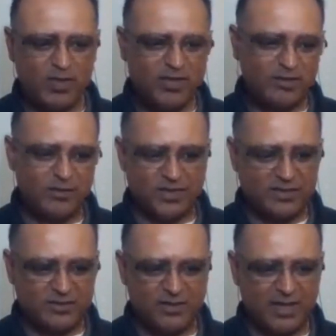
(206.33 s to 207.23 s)
what we
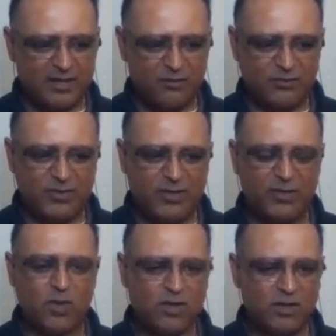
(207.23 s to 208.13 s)
do is to kind
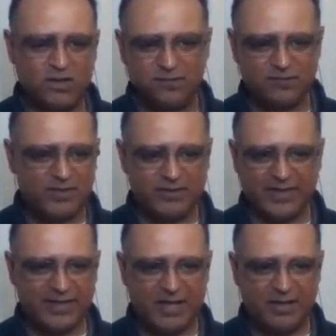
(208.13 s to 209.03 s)
of try to work on
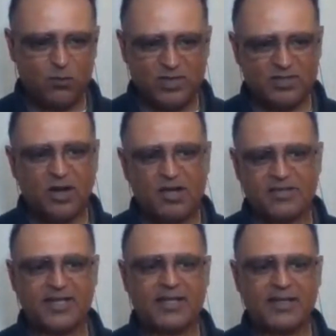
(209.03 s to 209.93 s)
figuring it out,
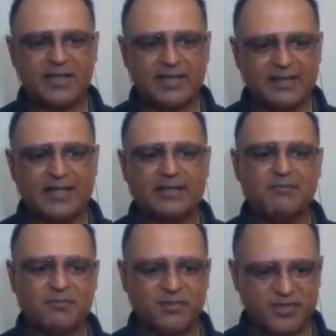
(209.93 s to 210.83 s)
what's causing it,
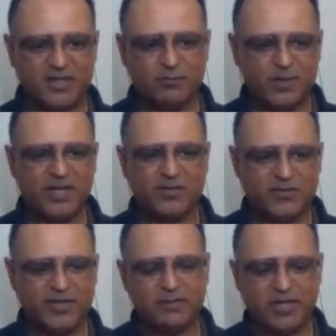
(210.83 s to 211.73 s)
and then see if
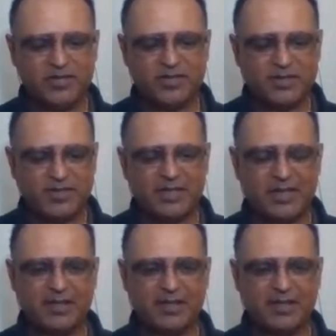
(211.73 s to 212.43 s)
we can treat patients